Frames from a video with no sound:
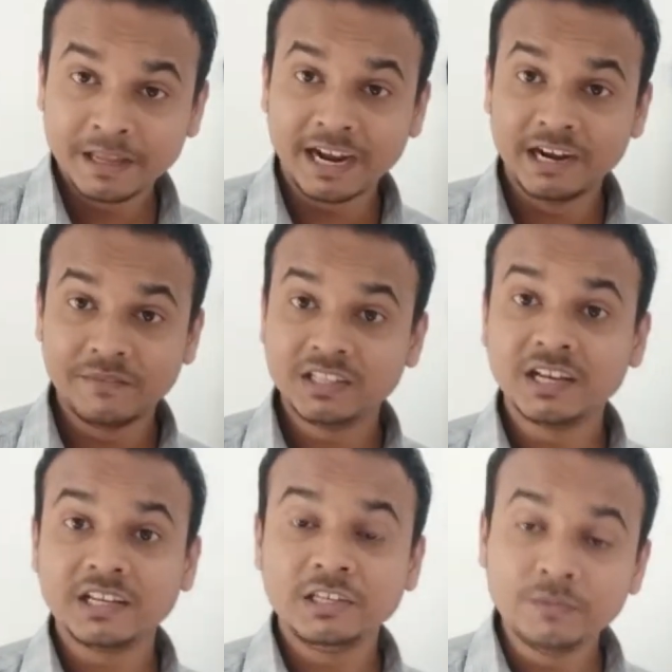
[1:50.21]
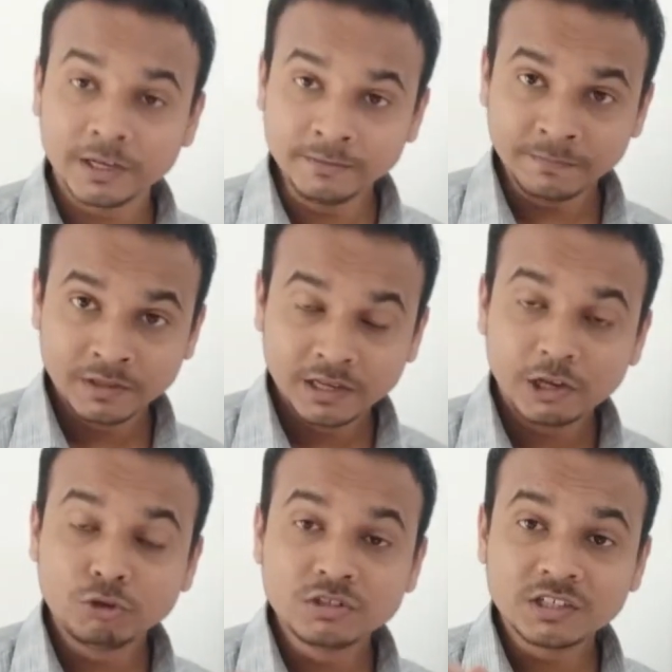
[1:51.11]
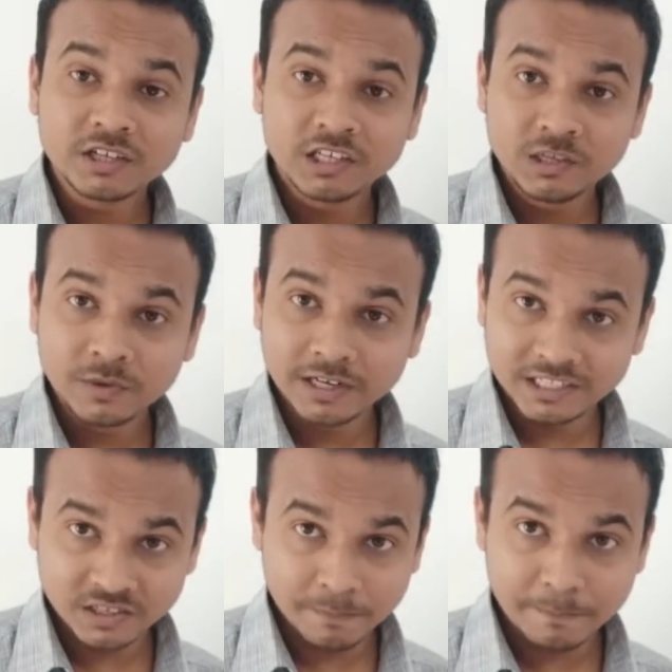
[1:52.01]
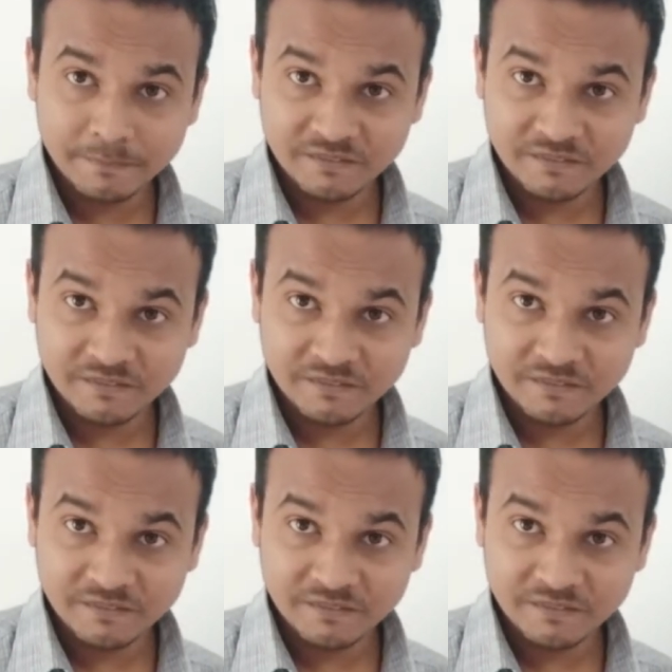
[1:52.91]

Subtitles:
and whether even using a keyword is a